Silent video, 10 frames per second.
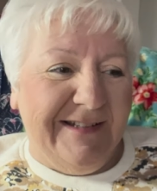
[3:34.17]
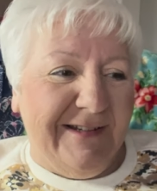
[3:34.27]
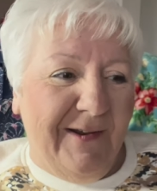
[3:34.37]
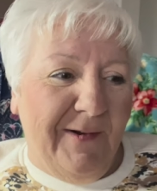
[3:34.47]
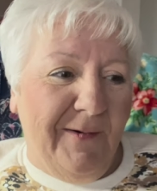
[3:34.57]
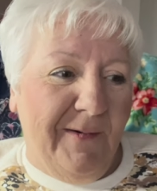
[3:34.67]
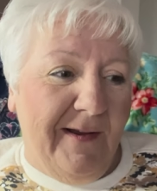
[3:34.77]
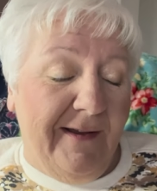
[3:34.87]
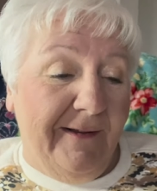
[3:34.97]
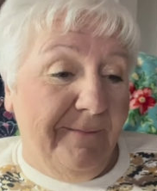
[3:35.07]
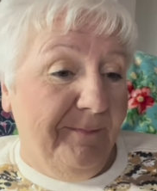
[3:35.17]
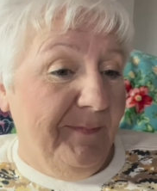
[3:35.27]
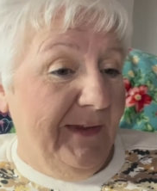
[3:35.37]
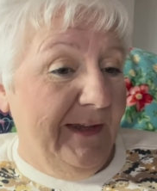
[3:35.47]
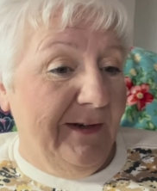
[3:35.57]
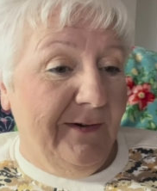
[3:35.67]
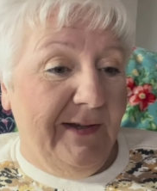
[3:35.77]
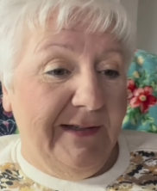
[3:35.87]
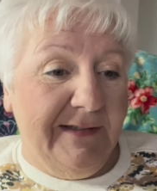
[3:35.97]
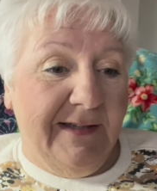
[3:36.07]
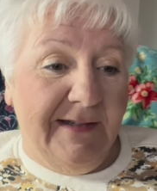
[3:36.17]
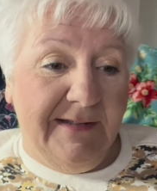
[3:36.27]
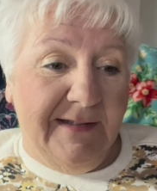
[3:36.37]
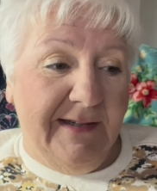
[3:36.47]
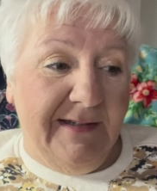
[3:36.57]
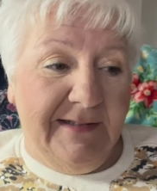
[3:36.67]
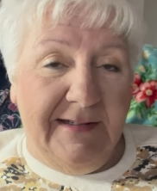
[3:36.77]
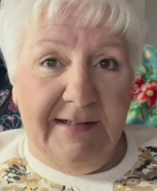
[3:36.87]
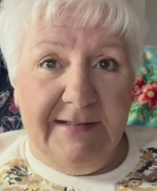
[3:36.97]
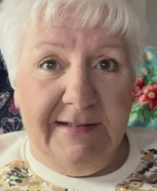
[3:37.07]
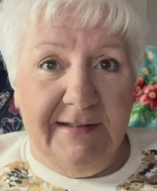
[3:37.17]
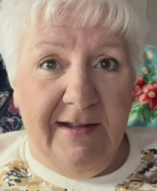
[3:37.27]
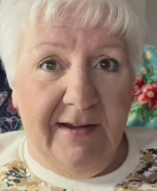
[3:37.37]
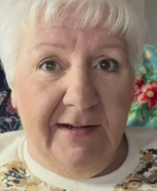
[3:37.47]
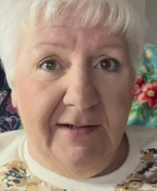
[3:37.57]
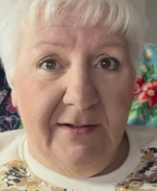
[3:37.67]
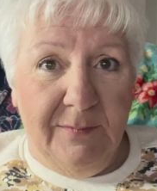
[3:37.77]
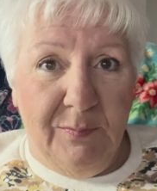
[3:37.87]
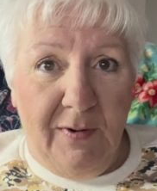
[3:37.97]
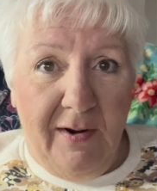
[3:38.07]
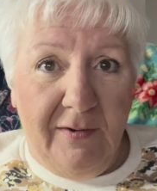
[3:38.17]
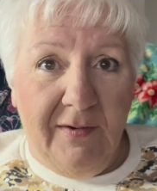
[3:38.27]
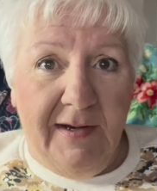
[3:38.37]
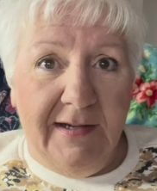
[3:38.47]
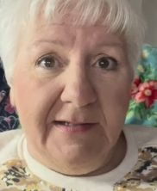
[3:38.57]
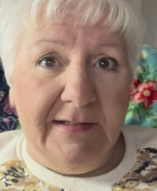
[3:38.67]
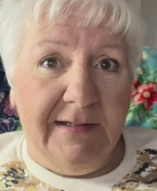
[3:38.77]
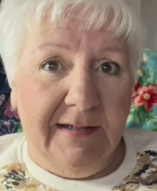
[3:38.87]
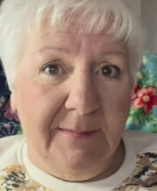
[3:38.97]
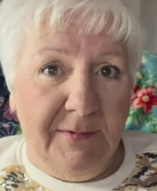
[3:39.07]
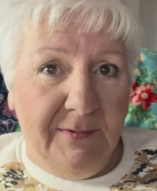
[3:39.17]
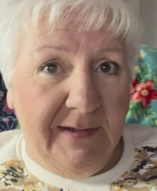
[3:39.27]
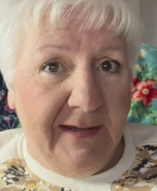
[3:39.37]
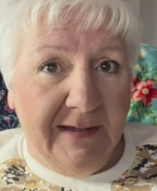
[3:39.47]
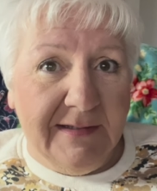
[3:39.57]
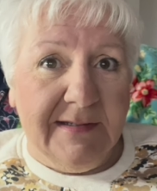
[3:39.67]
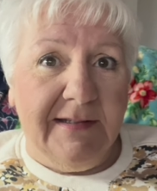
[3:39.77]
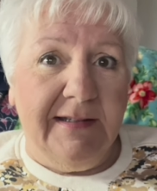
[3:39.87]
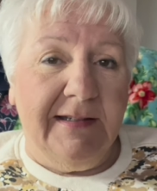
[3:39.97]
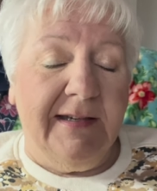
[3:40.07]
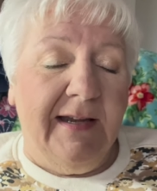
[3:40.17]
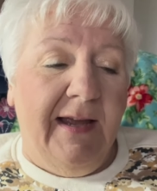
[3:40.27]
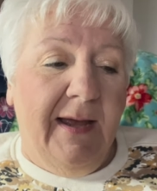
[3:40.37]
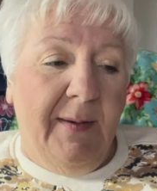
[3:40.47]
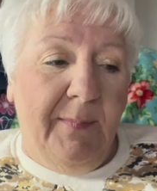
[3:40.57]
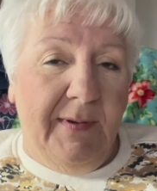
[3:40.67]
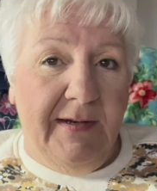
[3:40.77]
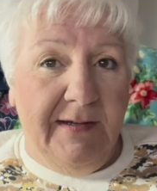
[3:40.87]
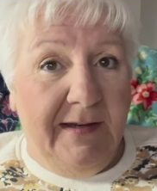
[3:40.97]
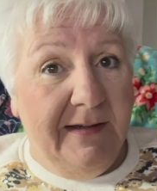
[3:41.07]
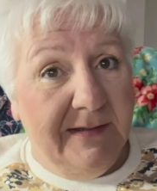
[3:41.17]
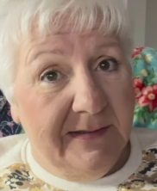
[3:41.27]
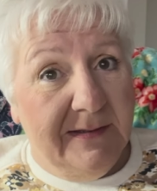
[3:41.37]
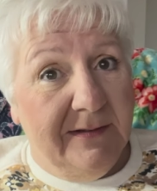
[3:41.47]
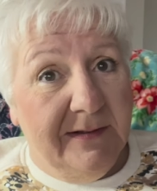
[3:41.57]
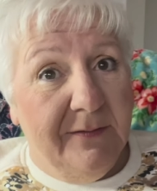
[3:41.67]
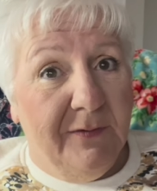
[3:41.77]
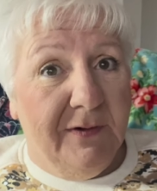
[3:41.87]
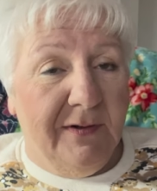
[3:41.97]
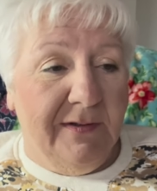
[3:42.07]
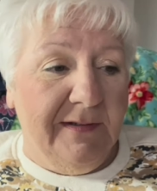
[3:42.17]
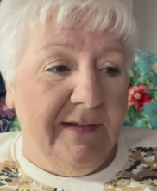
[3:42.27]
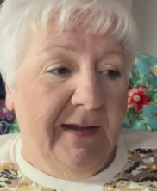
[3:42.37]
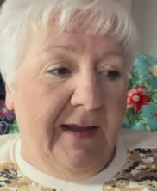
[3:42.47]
so, um, you know, he says that he sees a lot of good progress, that I'm doing excellent, but it, it's still difficult.